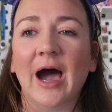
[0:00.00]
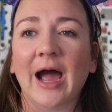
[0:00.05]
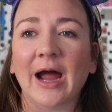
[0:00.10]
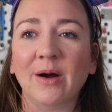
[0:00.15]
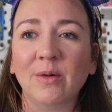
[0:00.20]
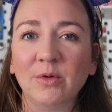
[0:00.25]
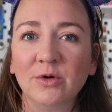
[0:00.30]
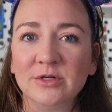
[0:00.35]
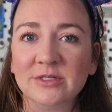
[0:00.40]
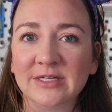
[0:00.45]

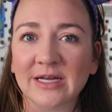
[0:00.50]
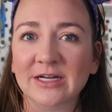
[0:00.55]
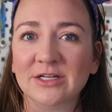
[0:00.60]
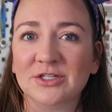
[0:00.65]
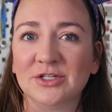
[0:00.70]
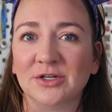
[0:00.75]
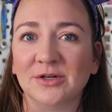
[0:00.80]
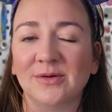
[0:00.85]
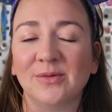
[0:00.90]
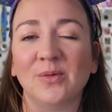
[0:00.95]
I will say
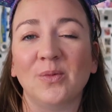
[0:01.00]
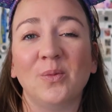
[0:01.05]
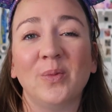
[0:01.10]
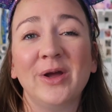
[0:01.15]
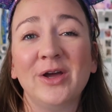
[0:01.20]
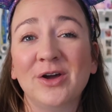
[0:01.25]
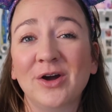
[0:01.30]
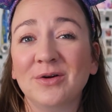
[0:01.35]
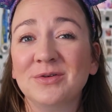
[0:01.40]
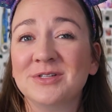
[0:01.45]
too,
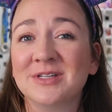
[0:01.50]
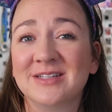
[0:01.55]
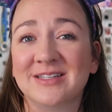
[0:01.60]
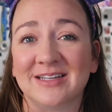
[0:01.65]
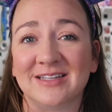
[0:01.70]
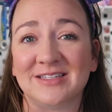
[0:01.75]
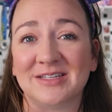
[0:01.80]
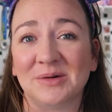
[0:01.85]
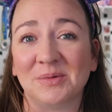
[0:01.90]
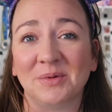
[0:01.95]
we go to
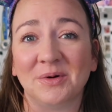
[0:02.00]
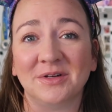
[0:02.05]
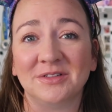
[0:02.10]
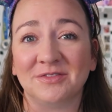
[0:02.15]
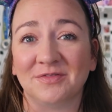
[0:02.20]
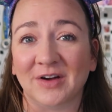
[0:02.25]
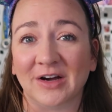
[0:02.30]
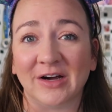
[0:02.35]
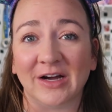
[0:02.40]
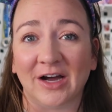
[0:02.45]
Disney World
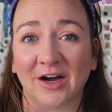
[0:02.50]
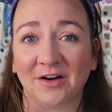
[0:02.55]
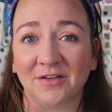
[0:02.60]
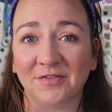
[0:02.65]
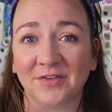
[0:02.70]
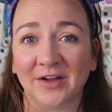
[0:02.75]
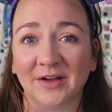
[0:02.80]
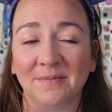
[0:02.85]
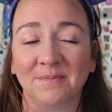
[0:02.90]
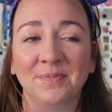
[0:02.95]
very
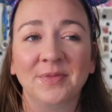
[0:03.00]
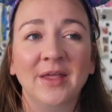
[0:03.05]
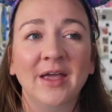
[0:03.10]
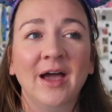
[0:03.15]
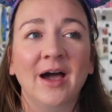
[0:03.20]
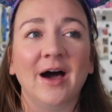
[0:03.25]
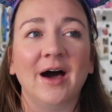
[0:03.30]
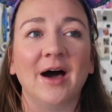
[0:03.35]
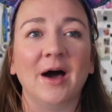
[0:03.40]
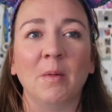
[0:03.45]
often.
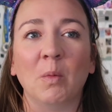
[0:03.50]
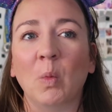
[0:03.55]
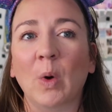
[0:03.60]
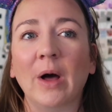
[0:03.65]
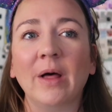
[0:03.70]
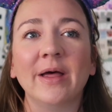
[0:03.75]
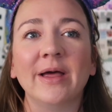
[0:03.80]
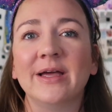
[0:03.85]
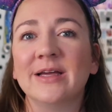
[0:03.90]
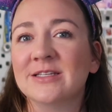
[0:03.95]

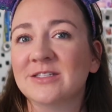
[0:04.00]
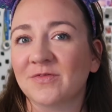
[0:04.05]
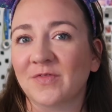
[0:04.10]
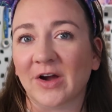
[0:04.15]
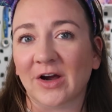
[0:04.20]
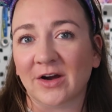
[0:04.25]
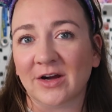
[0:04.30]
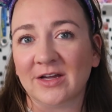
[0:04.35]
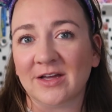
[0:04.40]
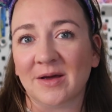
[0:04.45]
While it is
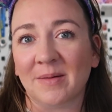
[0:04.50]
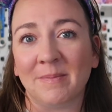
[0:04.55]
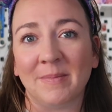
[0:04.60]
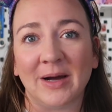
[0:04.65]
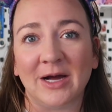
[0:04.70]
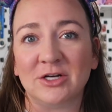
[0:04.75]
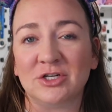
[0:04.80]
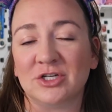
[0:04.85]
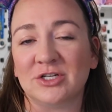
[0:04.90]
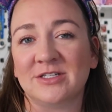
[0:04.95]
very
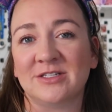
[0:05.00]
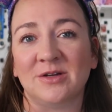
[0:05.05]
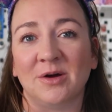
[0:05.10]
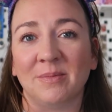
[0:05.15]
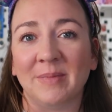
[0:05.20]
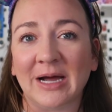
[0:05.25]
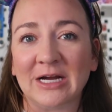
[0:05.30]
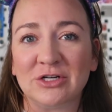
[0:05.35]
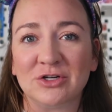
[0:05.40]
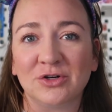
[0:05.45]
much
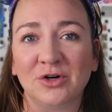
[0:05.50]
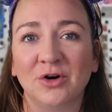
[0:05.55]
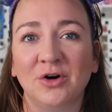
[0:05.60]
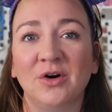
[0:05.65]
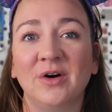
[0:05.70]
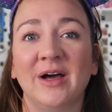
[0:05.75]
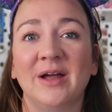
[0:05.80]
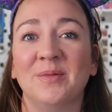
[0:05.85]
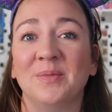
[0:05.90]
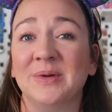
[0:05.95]
still
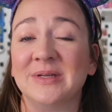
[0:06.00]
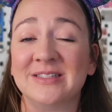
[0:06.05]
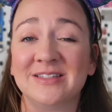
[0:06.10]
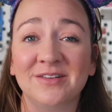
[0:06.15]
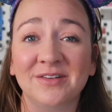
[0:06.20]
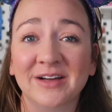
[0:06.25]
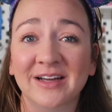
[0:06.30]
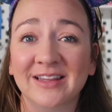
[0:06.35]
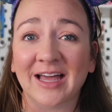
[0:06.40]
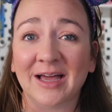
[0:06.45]
magical and we
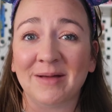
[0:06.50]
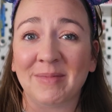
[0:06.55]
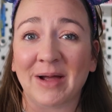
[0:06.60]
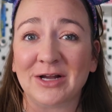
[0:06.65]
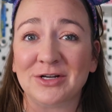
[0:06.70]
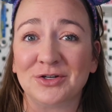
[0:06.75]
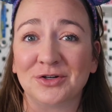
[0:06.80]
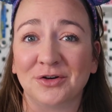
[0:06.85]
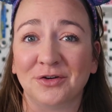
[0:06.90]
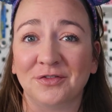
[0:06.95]
still that
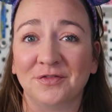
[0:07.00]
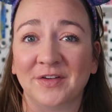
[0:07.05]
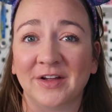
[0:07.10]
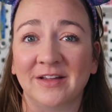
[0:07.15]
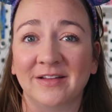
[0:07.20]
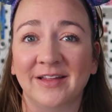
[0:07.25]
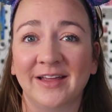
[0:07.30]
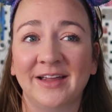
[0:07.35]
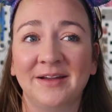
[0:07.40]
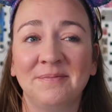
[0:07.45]
magical
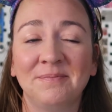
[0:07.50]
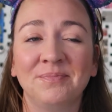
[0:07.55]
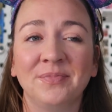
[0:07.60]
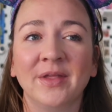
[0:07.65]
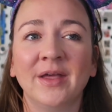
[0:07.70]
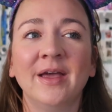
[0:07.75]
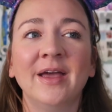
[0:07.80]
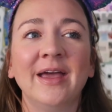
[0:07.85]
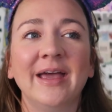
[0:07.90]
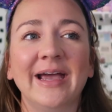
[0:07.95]
feeling,
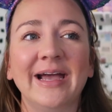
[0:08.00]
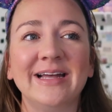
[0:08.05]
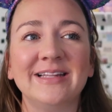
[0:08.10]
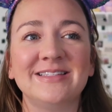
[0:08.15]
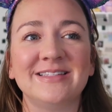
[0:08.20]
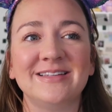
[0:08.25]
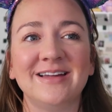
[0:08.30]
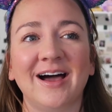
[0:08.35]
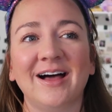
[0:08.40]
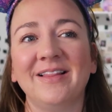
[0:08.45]

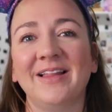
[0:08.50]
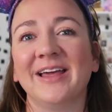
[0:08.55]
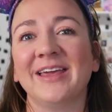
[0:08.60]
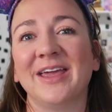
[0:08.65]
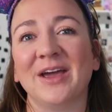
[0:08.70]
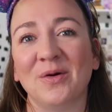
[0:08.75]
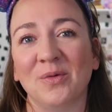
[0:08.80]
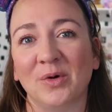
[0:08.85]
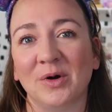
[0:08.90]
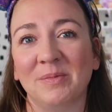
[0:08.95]
it's not
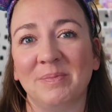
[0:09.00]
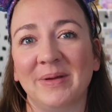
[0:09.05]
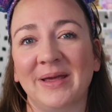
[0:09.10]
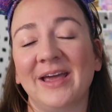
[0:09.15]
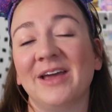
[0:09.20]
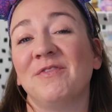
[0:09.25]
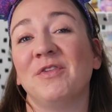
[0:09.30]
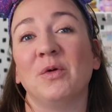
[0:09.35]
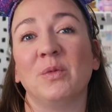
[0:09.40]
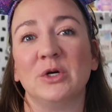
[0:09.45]
like it would
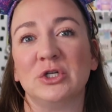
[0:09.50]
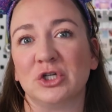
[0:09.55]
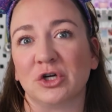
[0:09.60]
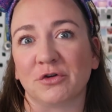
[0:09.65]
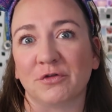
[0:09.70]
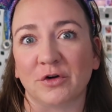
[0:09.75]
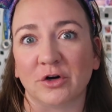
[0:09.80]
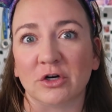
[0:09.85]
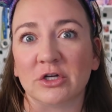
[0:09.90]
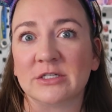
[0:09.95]
be if it was
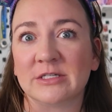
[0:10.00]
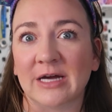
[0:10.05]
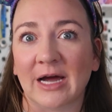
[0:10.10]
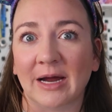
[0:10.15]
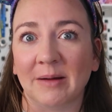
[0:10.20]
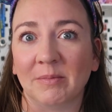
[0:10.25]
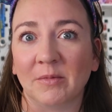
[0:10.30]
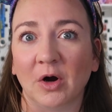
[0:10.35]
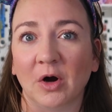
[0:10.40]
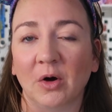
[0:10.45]
your first
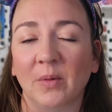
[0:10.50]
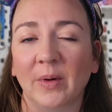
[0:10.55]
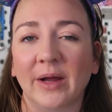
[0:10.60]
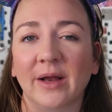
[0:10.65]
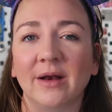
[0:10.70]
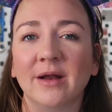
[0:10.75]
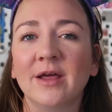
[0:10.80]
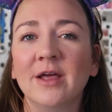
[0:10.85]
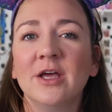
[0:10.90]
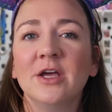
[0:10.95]
time
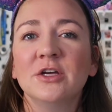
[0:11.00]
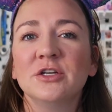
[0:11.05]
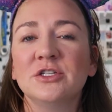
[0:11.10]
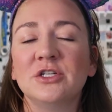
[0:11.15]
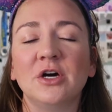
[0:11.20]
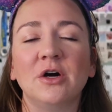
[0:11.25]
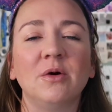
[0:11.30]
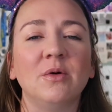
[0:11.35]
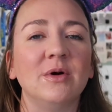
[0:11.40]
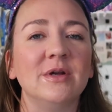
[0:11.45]
going.
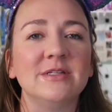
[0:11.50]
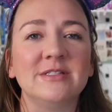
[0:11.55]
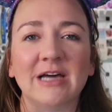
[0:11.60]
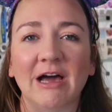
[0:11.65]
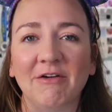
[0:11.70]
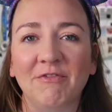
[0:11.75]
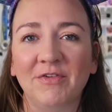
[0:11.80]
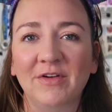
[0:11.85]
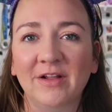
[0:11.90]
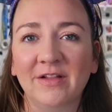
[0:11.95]
So
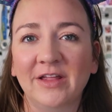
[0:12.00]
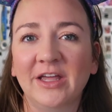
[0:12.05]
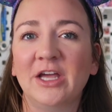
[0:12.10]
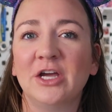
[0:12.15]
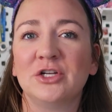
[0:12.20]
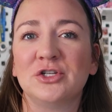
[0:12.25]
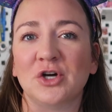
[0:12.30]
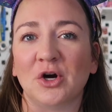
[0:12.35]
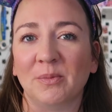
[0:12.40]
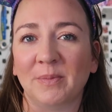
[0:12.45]

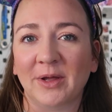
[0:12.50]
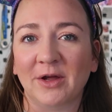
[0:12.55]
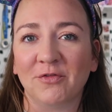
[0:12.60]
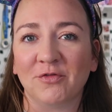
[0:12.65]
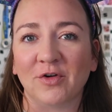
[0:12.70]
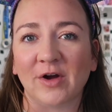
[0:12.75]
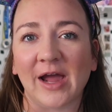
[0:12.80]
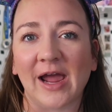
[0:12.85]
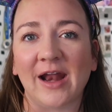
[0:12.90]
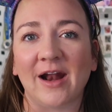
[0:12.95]
definitely don't be
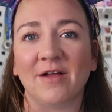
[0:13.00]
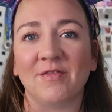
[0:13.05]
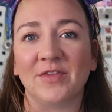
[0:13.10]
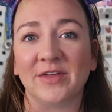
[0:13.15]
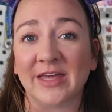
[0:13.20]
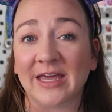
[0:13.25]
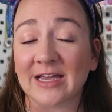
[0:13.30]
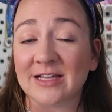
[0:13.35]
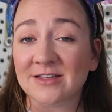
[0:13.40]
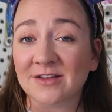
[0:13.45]
afraid of
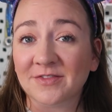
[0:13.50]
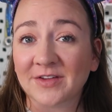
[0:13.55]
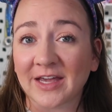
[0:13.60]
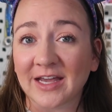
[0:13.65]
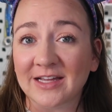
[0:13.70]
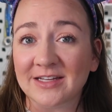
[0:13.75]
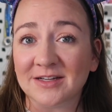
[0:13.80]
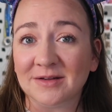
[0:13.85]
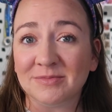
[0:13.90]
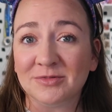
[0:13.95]
the Keys of
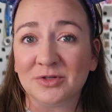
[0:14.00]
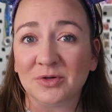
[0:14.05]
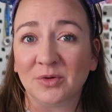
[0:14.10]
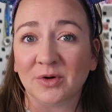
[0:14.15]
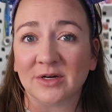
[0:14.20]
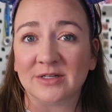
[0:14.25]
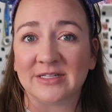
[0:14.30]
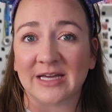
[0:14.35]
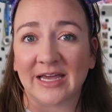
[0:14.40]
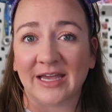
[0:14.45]
Kingdom
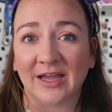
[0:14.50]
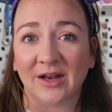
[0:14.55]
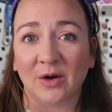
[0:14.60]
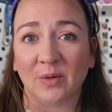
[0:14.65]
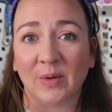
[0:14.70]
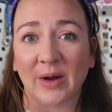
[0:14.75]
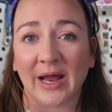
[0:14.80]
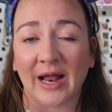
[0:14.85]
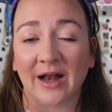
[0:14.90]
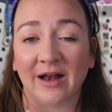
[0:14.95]
tour taking
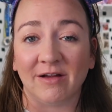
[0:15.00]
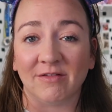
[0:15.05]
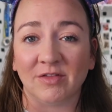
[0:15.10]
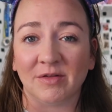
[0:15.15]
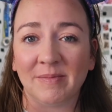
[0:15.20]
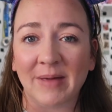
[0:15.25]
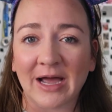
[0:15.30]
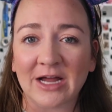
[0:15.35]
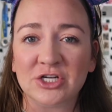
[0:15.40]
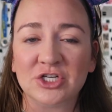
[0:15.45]
away any of
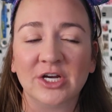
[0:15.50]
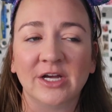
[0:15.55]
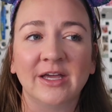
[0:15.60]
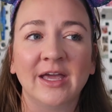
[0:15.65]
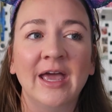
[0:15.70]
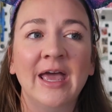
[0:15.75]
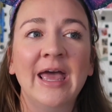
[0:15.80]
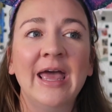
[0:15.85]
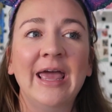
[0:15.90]
the magic.